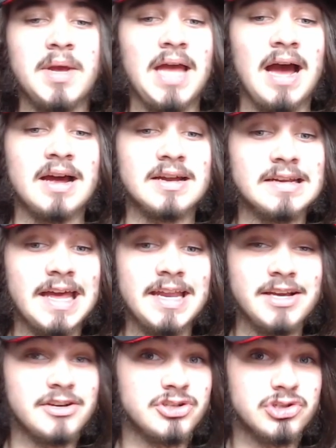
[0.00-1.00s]
yeah,
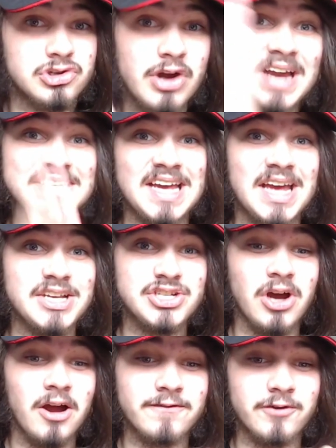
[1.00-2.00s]
landing a direct
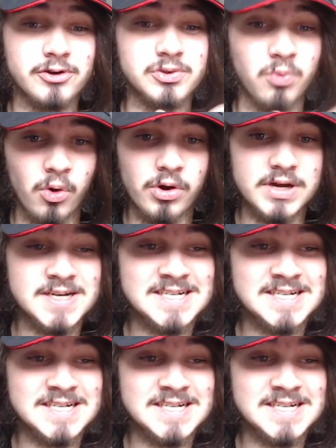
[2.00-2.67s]
headshot for it to work,